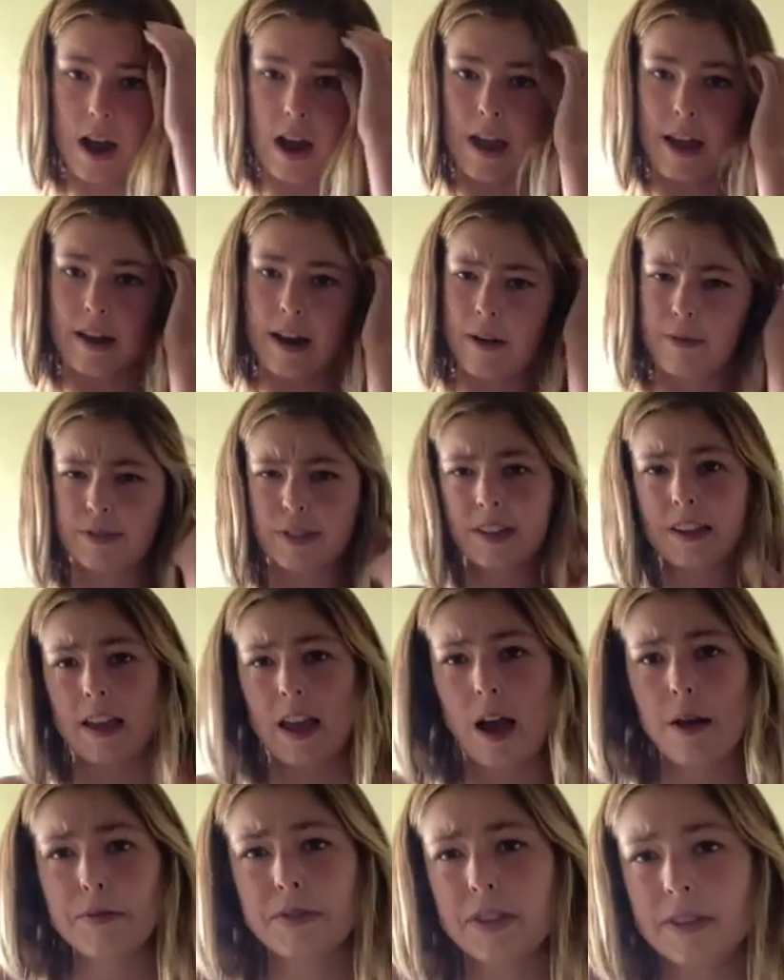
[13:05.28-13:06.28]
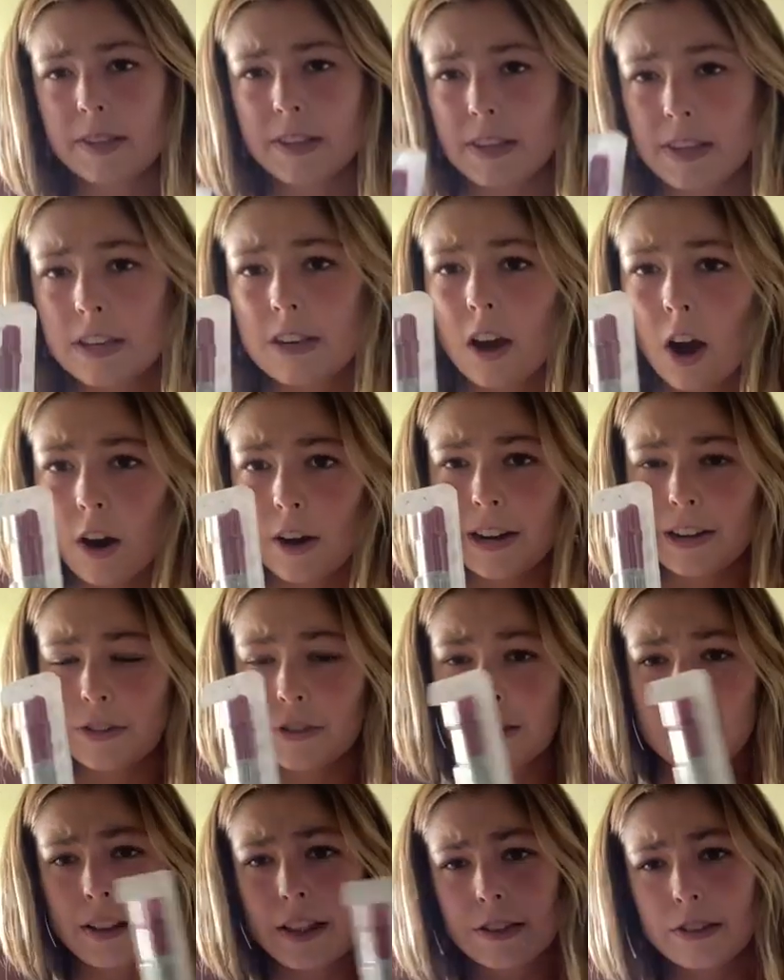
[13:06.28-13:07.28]
and I was like, I was in the ER
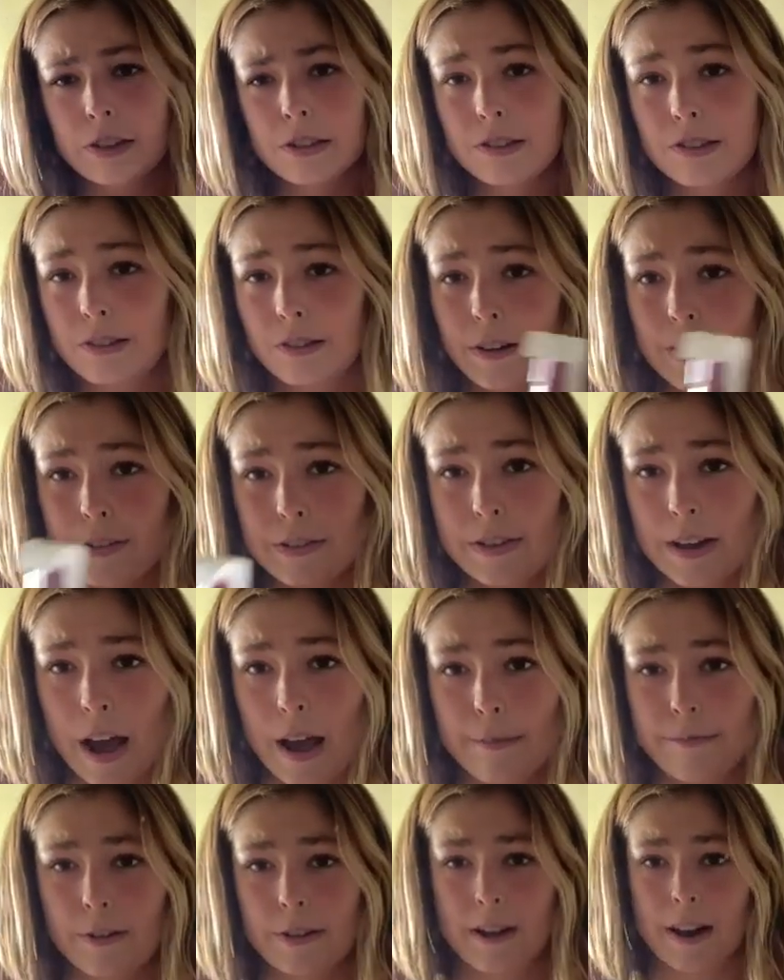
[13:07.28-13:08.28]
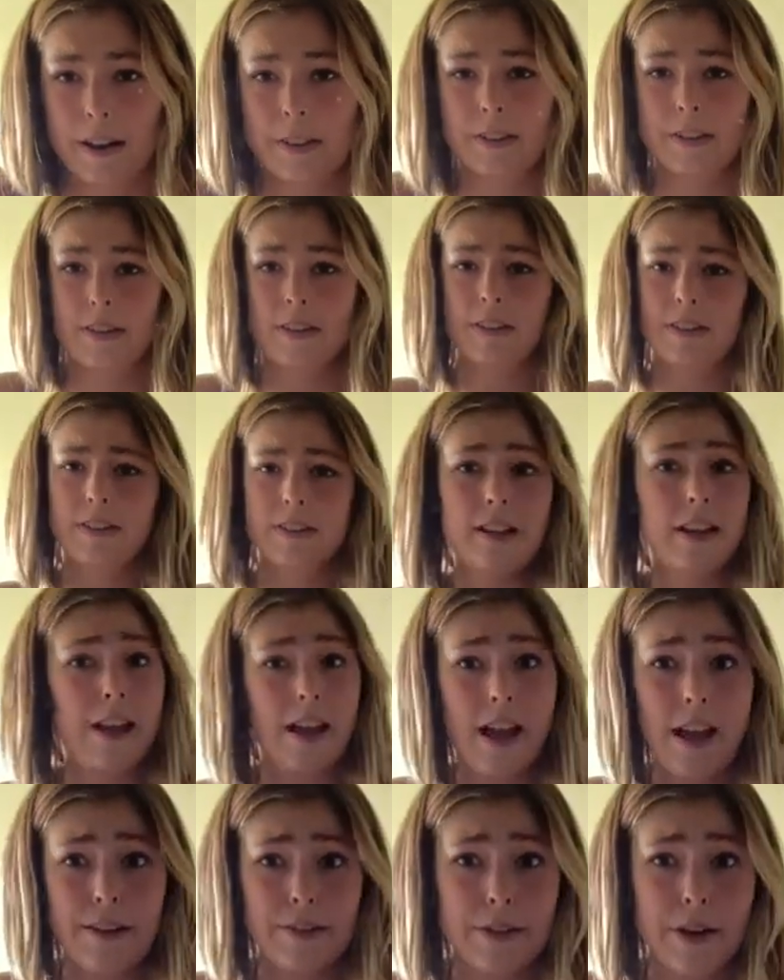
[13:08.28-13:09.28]
yesterday. That's a story time for next,
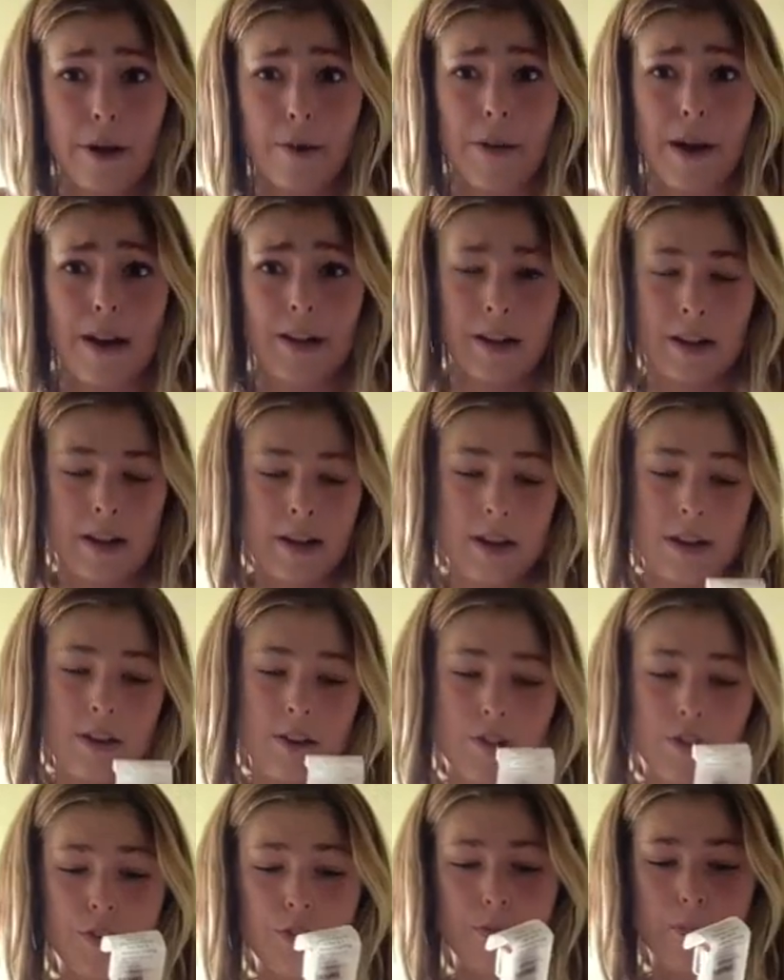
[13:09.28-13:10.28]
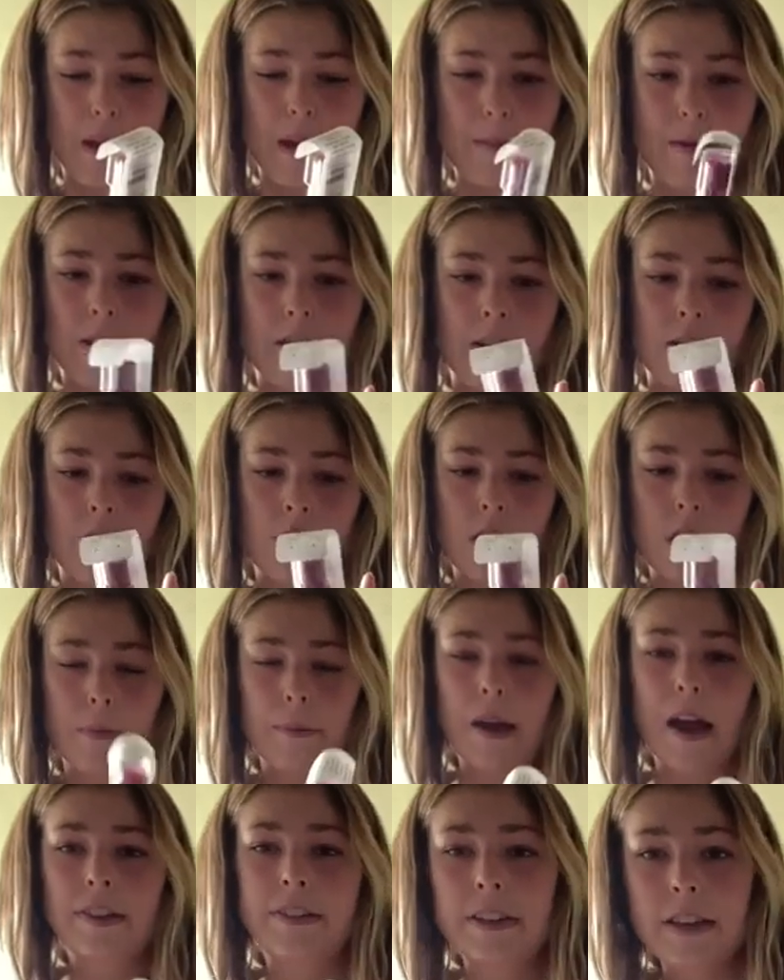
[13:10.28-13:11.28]
I don't know when, soon maybe.
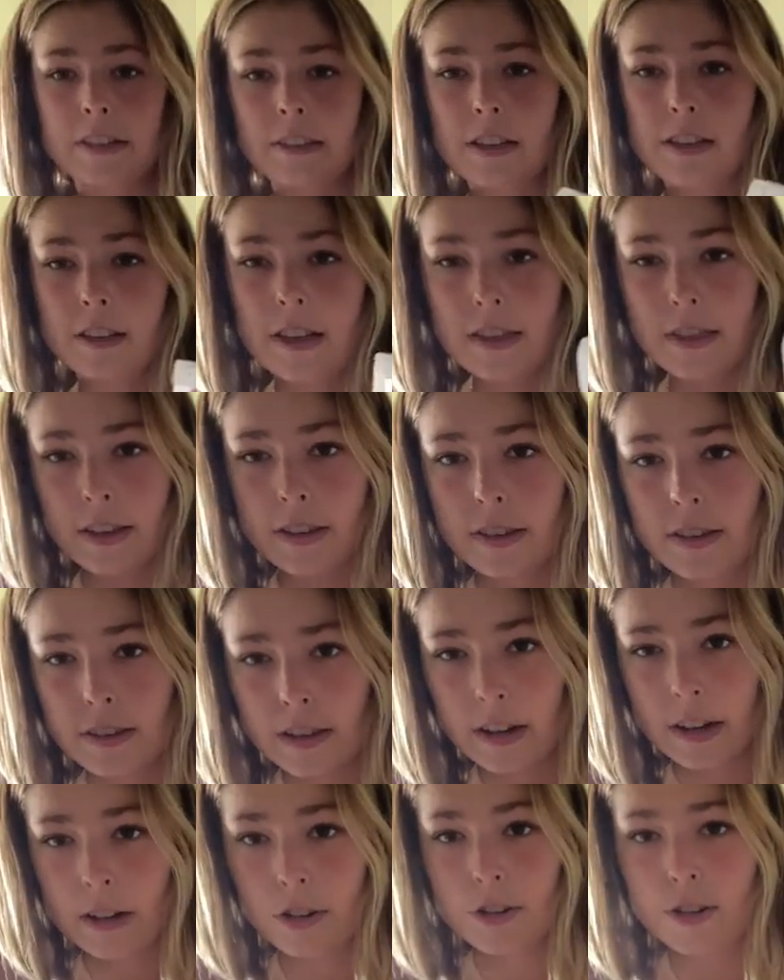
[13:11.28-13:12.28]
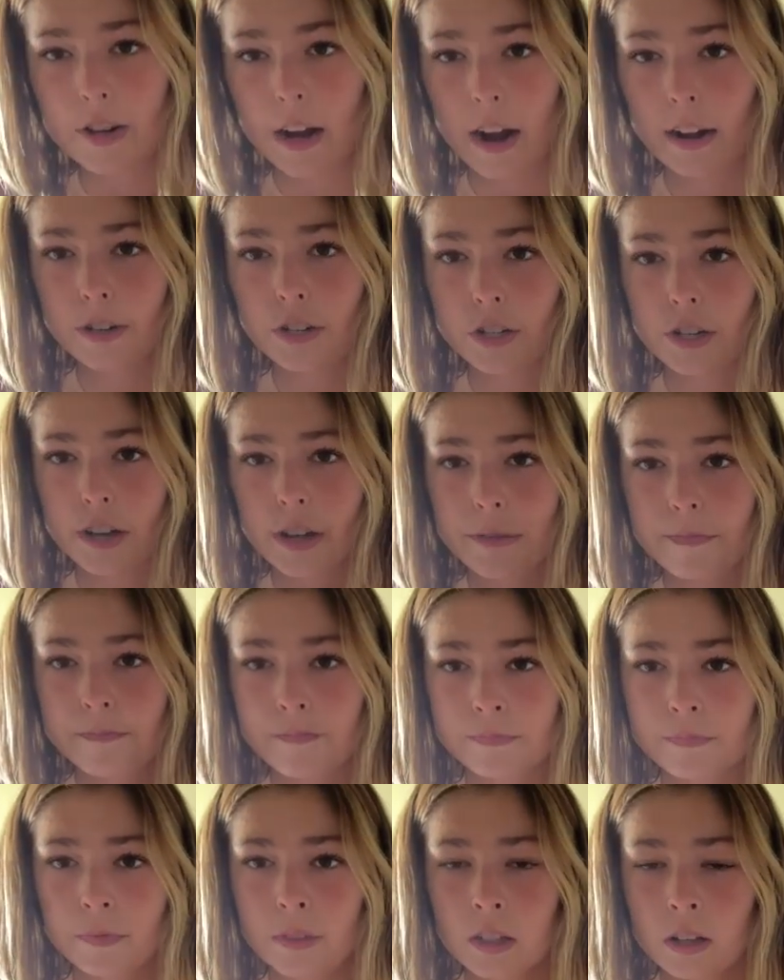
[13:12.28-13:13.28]
But I take this, like this is an
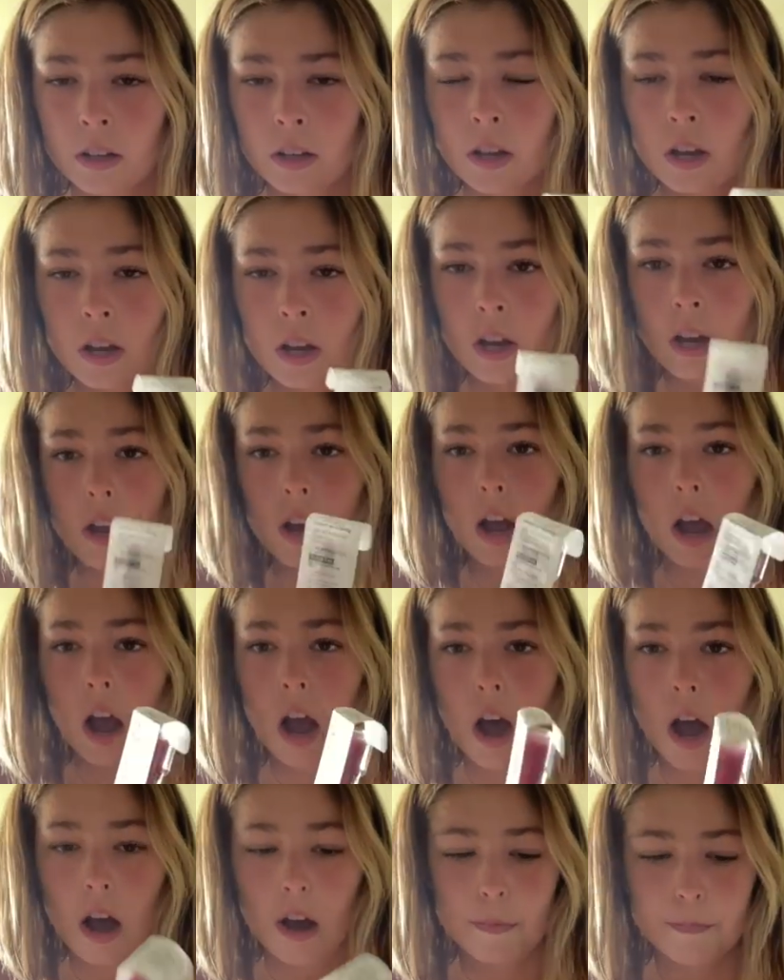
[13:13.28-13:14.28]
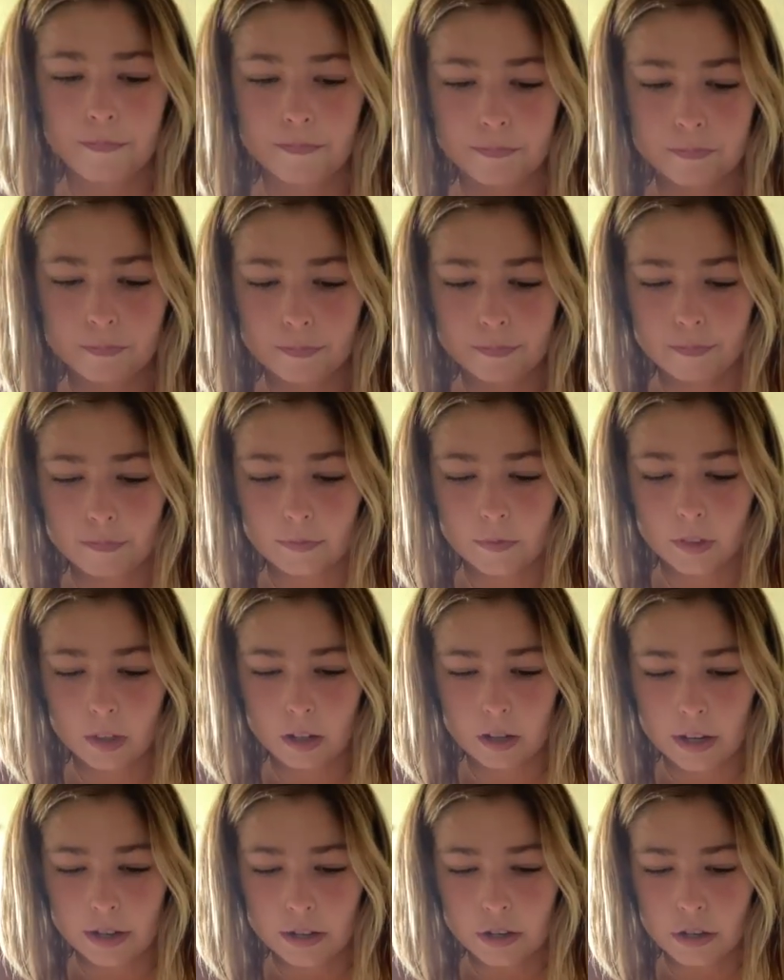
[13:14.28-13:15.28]
injection. Um,
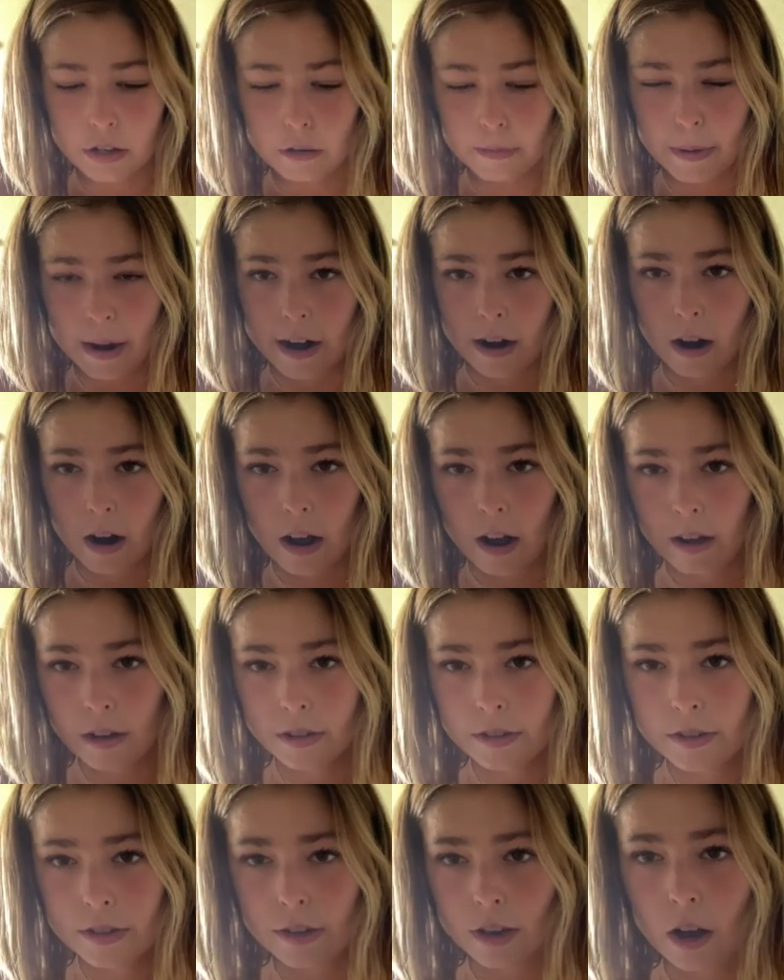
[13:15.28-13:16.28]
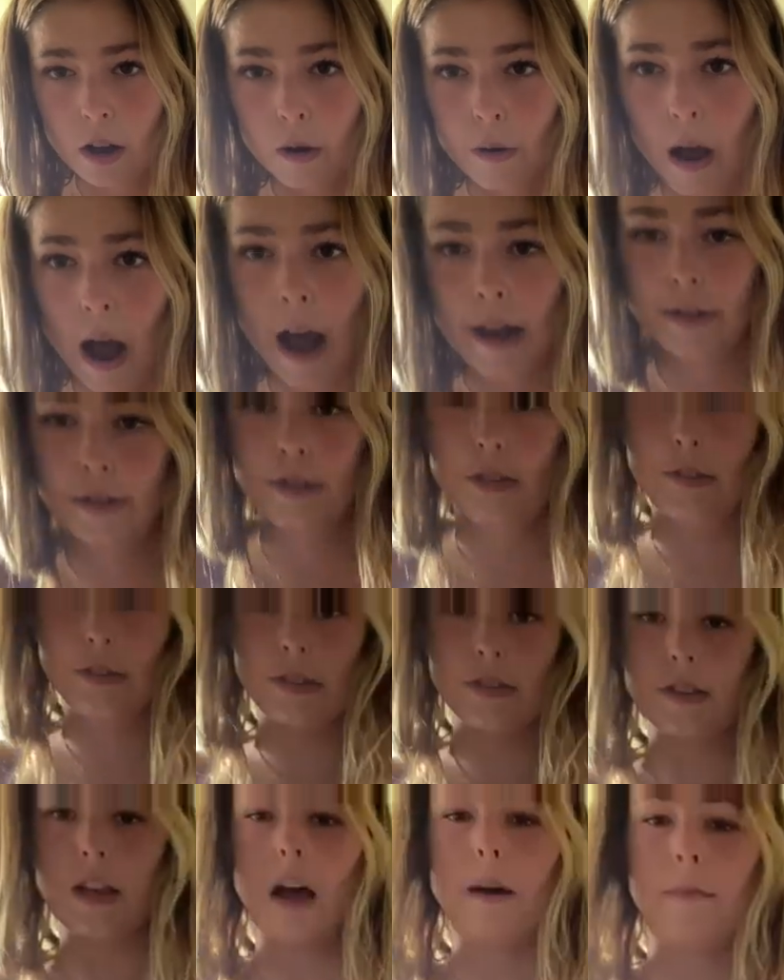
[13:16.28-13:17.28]
it's Humira, So I just do
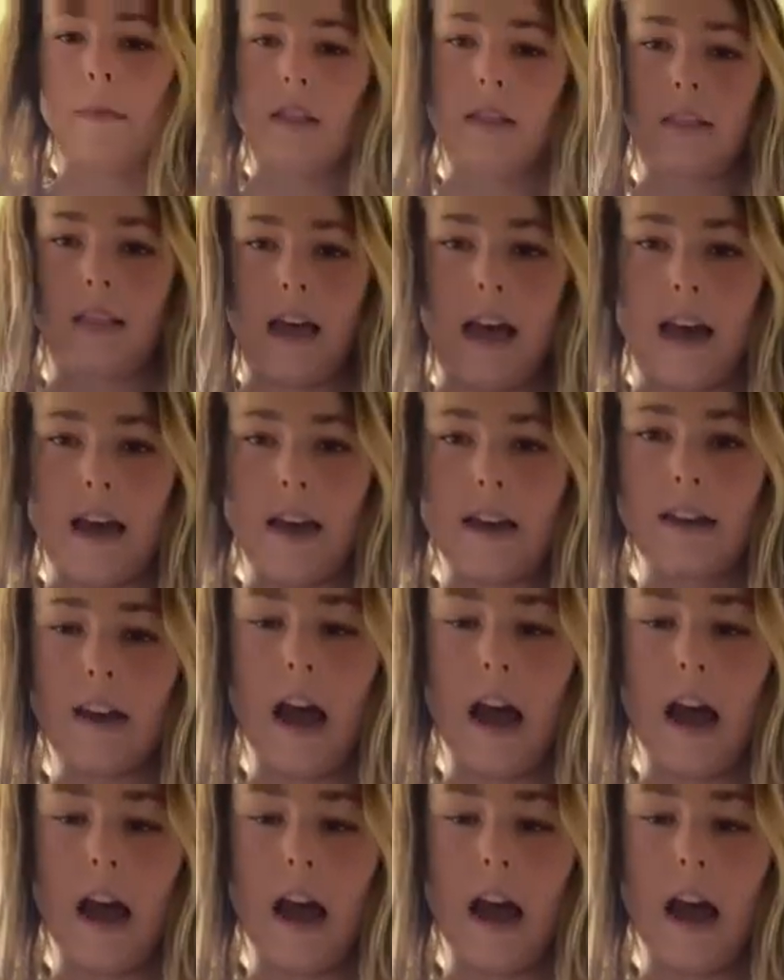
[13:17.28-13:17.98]
this on my leg.